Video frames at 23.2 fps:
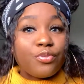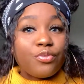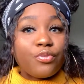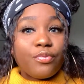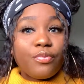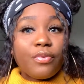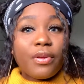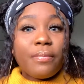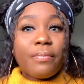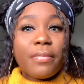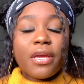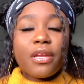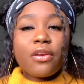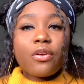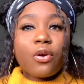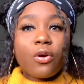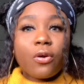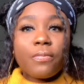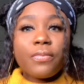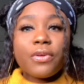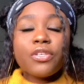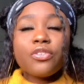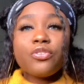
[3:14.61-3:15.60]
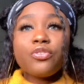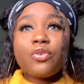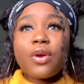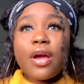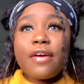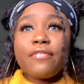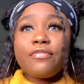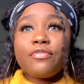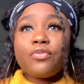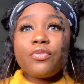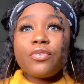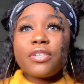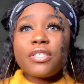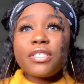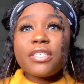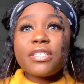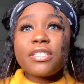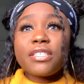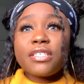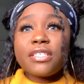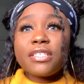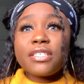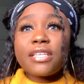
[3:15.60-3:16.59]
to remain hobbies. You have to
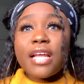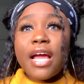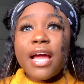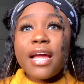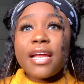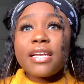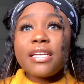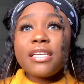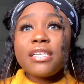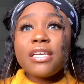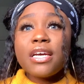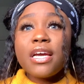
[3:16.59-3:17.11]
understand